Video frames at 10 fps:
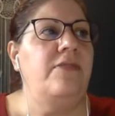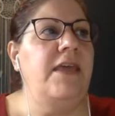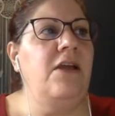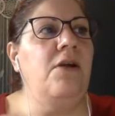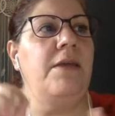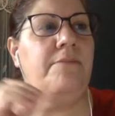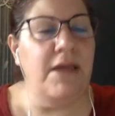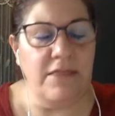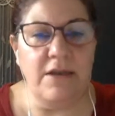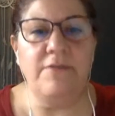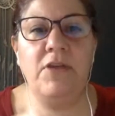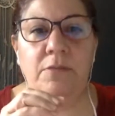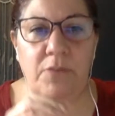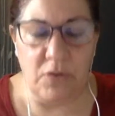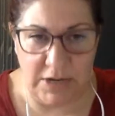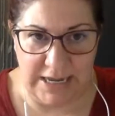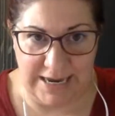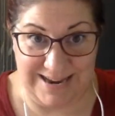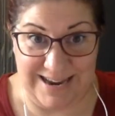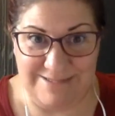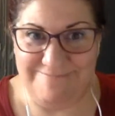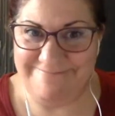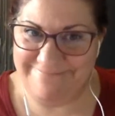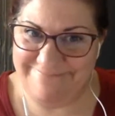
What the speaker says: they are a method of communicating,